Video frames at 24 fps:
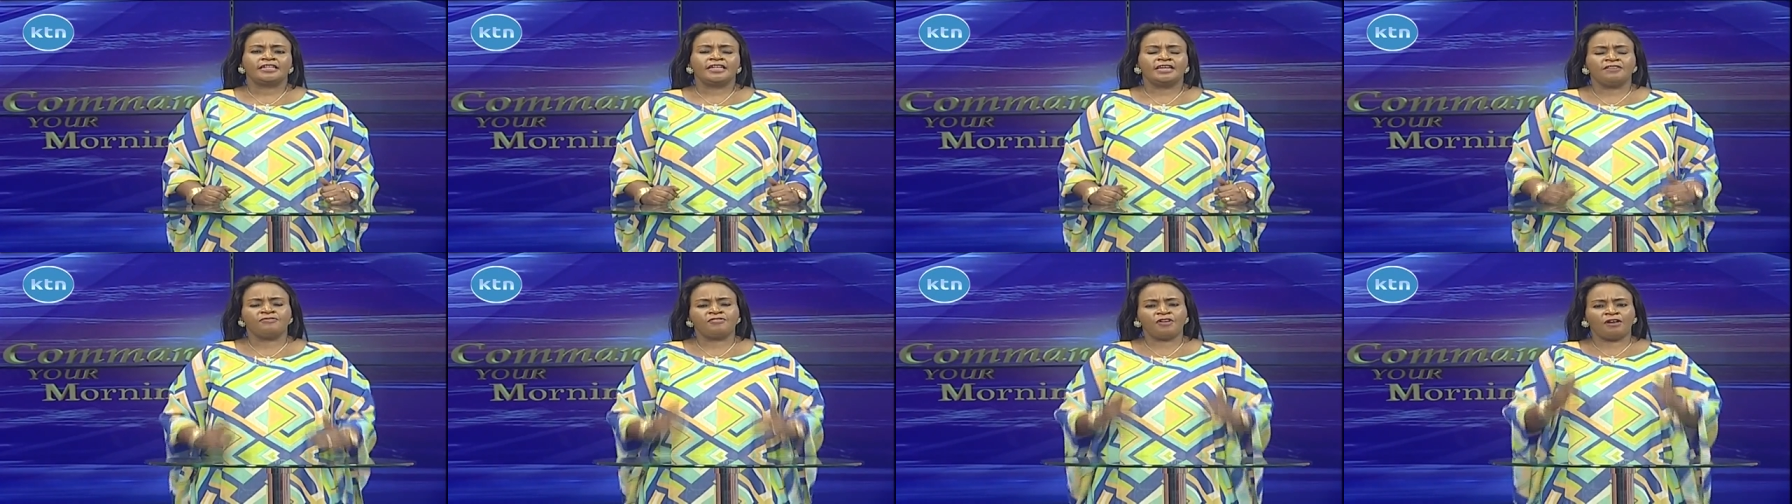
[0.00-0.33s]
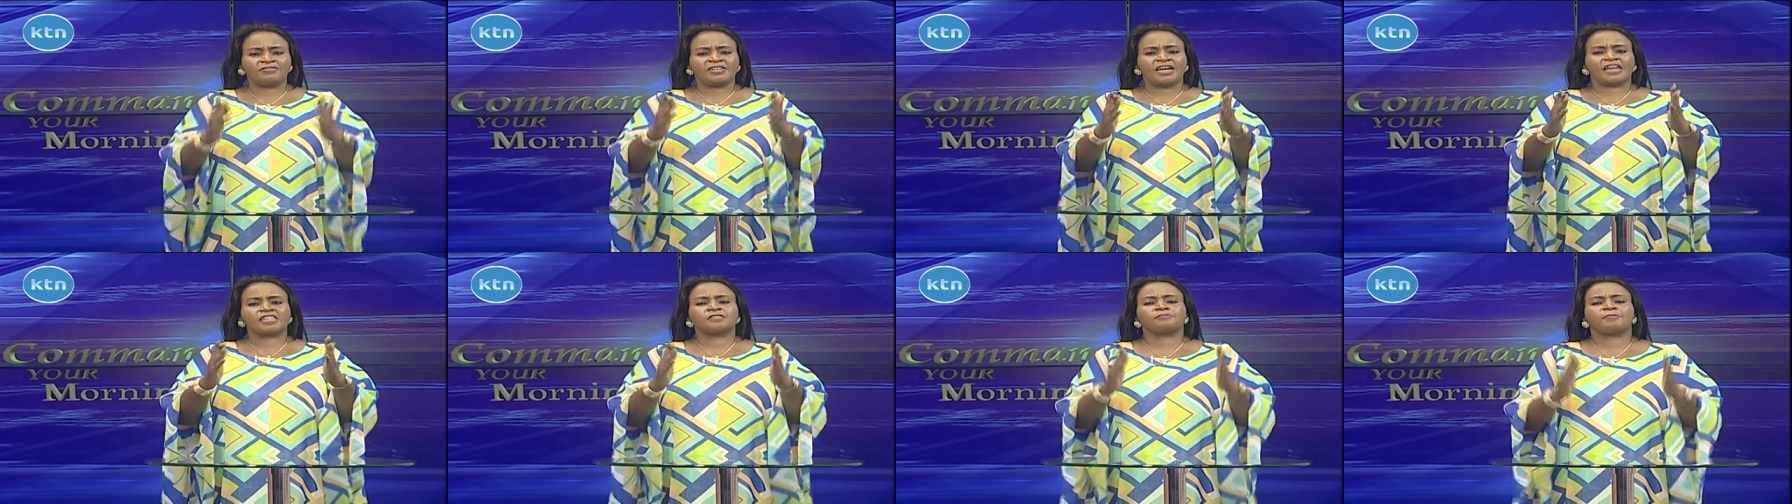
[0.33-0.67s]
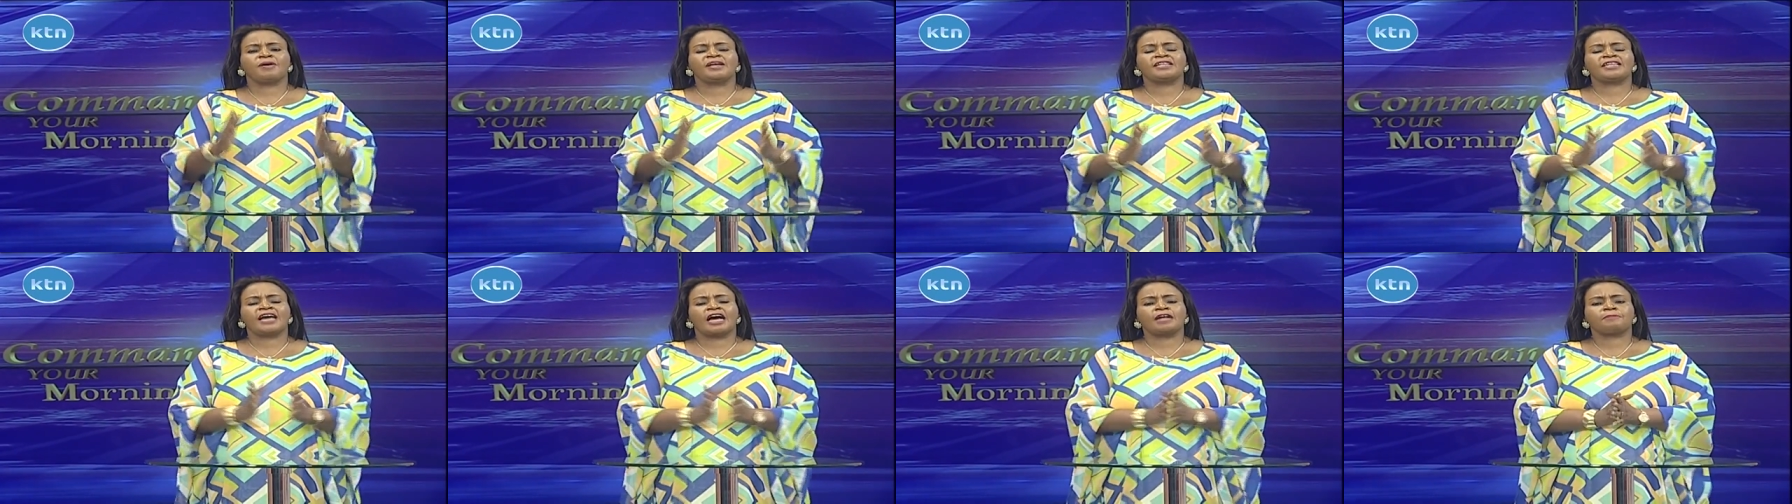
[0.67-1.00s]
If you have just
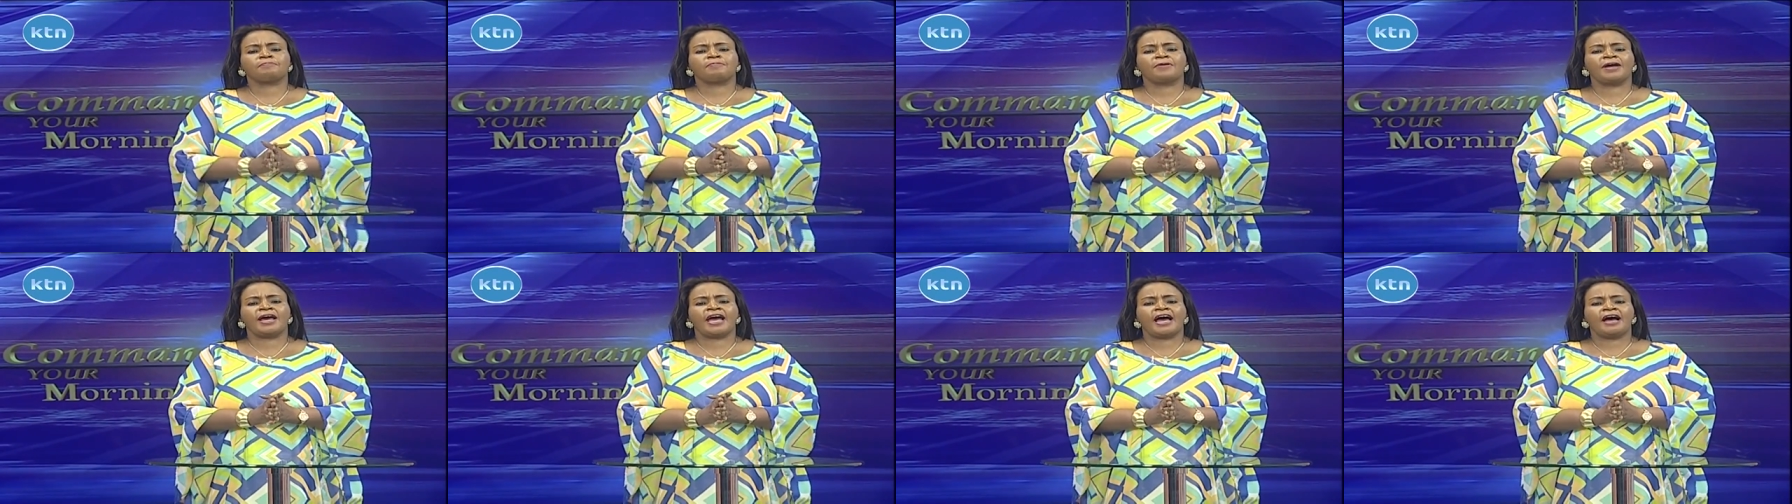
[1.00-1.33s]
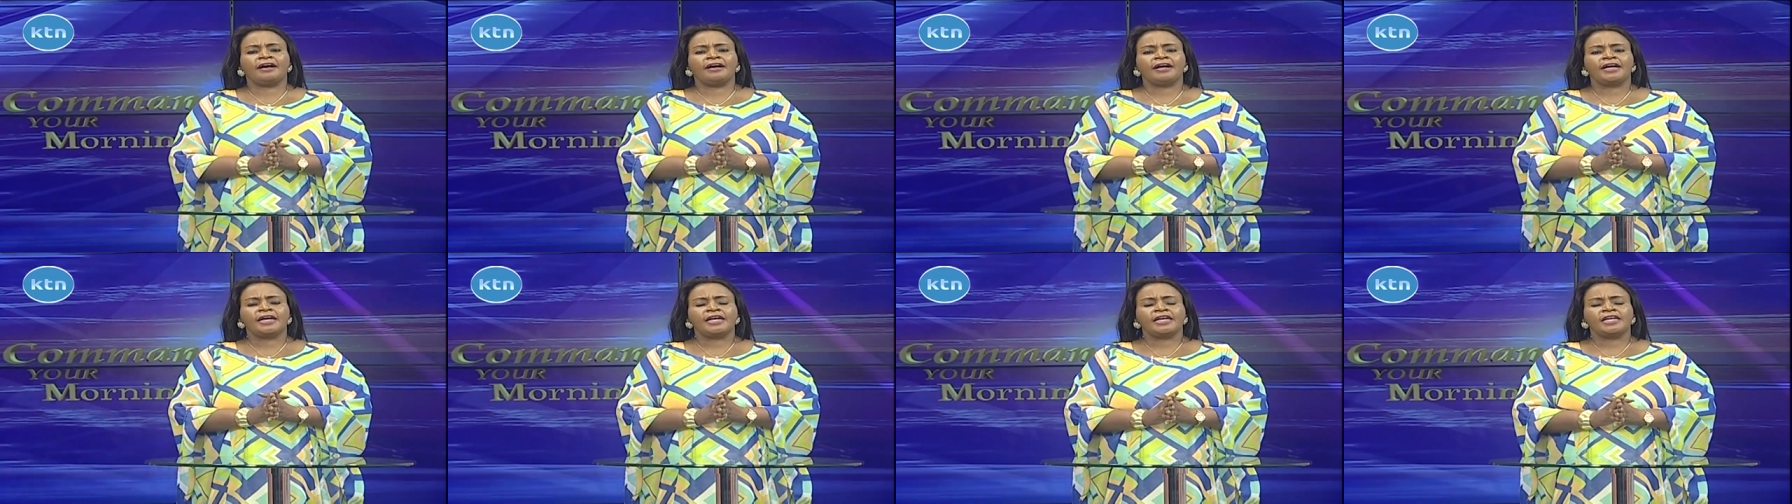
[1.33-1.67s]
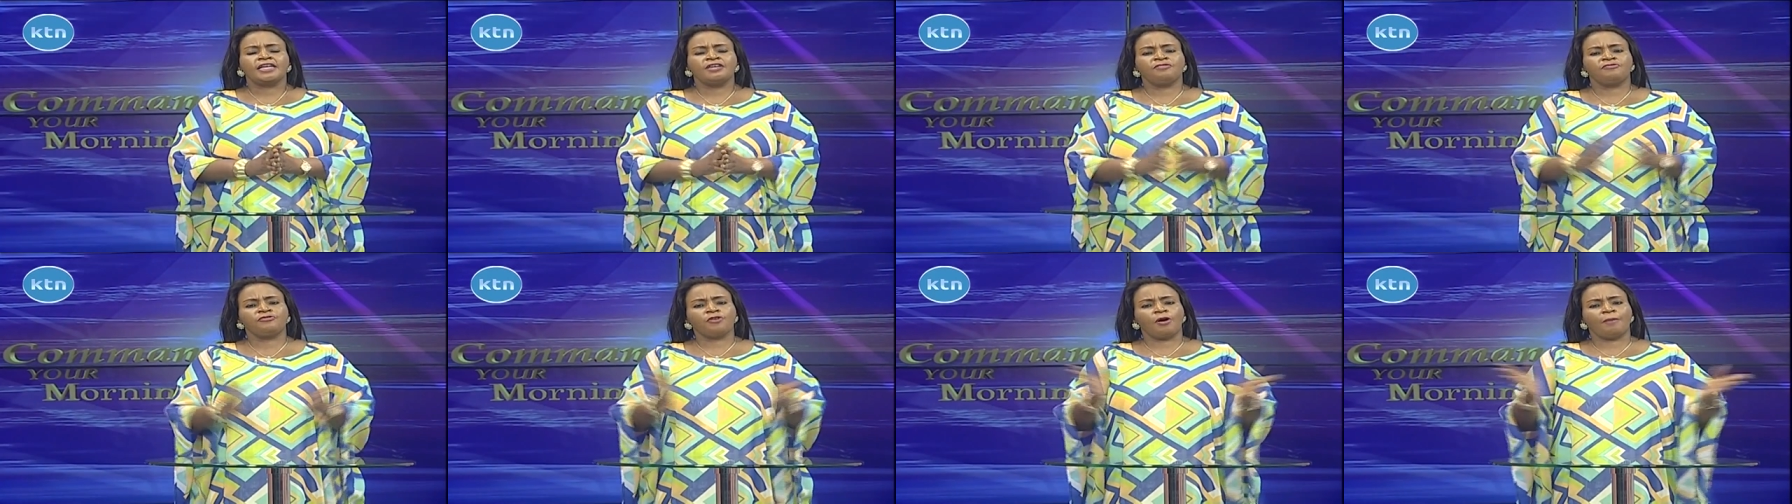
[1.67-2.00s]
prayed that prayer, if